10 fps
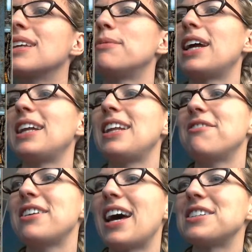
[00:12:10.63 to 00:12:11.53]
But I
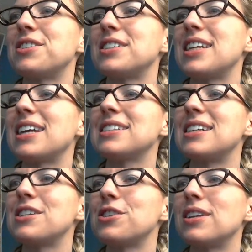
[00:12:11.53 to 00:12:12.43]
love caster
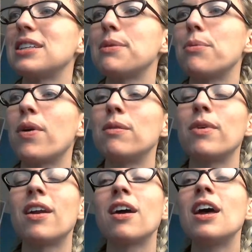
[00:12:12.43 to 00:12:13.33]
assassination. That's my bread and
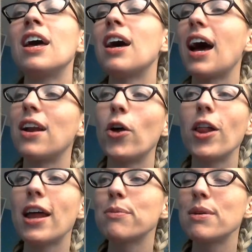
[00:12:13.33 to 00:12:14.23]
butter. I know a
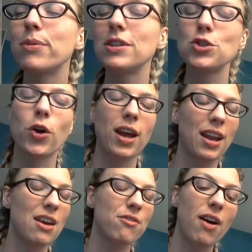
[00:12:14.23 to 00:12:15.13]
lot of people enjoy it,
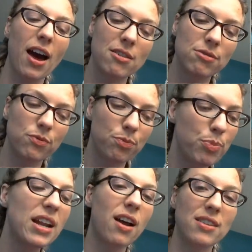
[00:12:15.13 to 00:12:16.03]
and I've
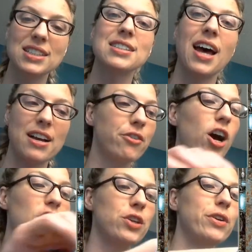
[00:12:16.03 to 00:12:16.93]
been on the side of
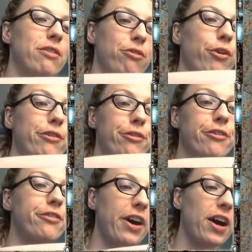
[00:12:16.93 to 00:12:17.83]
arguing for it for
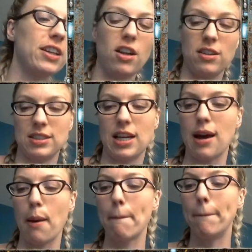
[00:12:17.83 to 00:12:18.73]
a very long
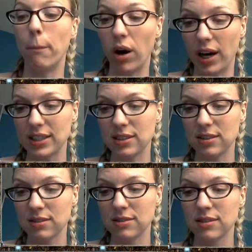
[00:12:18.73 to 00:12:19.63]
time, but
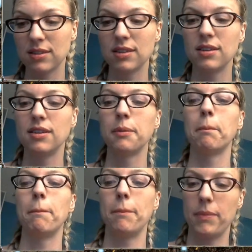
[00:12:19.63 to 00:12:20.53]

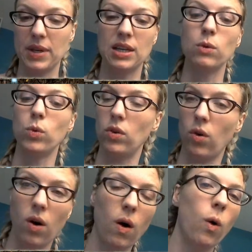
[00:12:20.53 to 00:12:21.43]
it
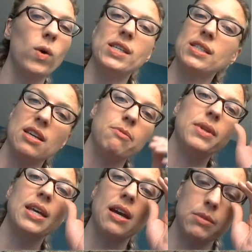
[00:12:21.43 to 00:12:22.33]
will always keep
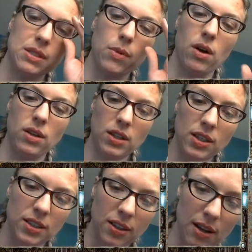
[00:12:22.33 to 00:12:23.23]
the game small
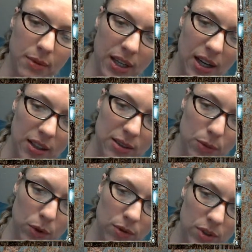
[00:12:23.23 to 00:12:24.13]
until that mechanic's
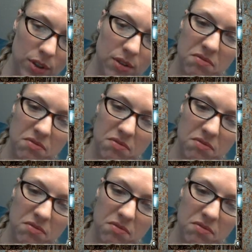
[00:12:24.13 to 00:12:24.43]
moved.